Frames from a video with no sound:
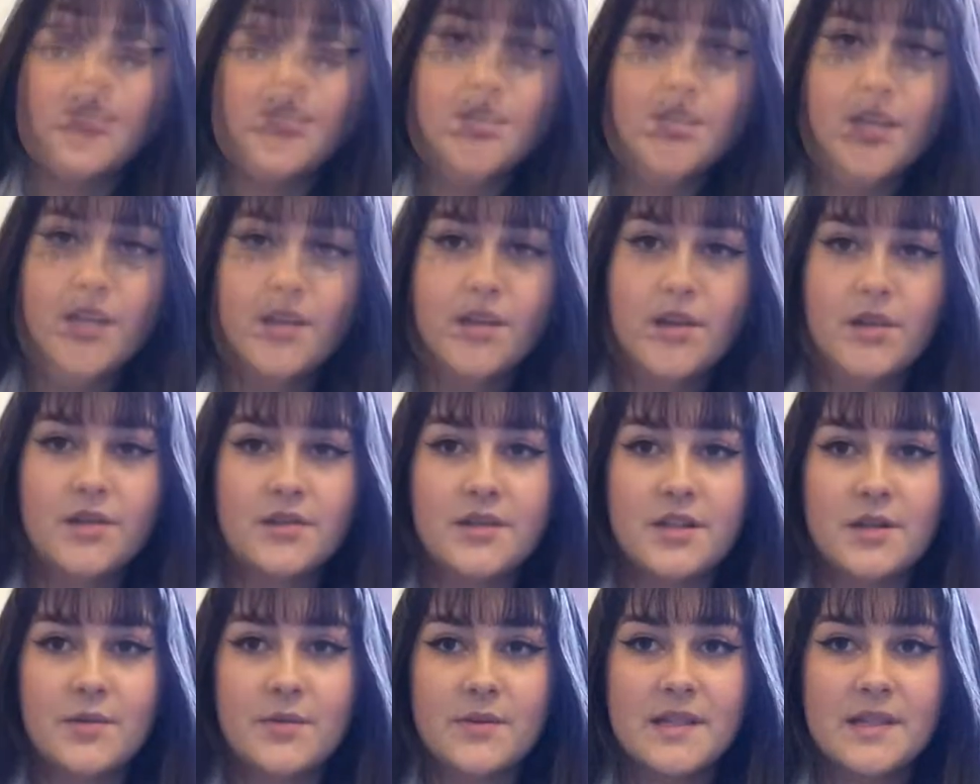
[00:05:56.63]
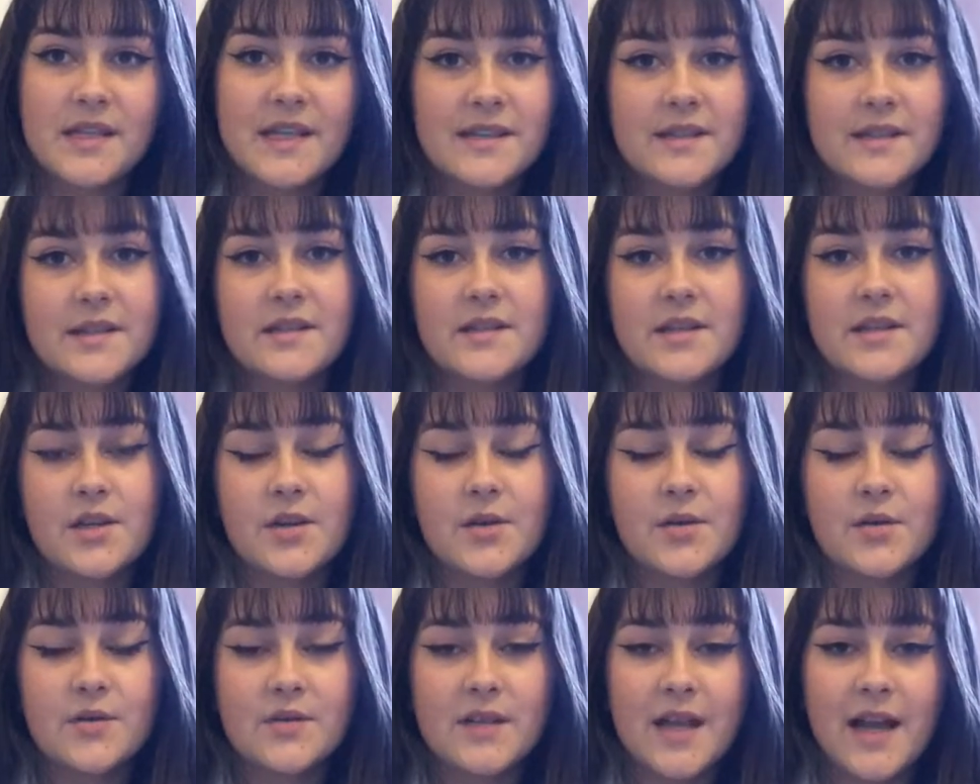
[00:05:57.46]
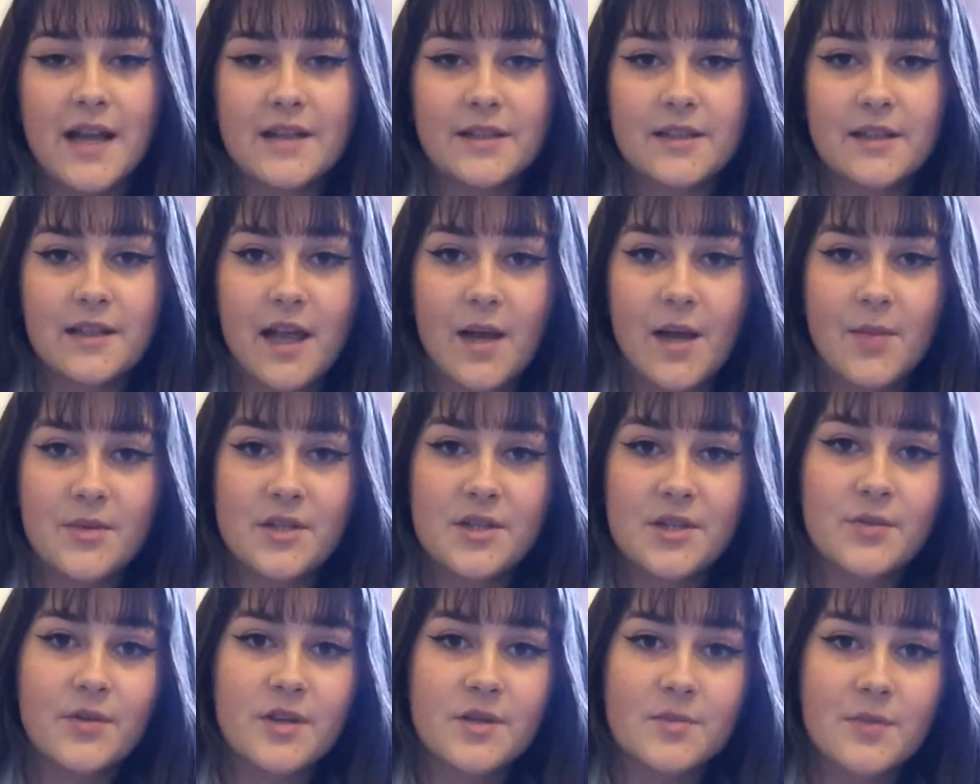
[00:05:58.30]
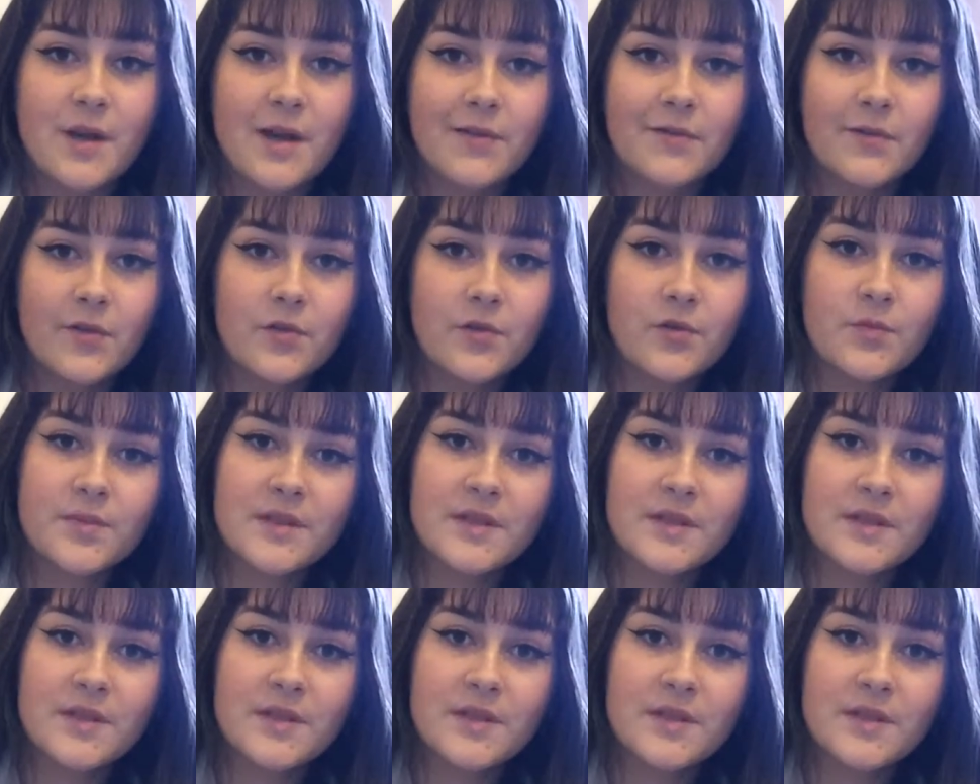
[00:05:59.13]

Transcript: Each technology was easy to use and allowed me to reach my full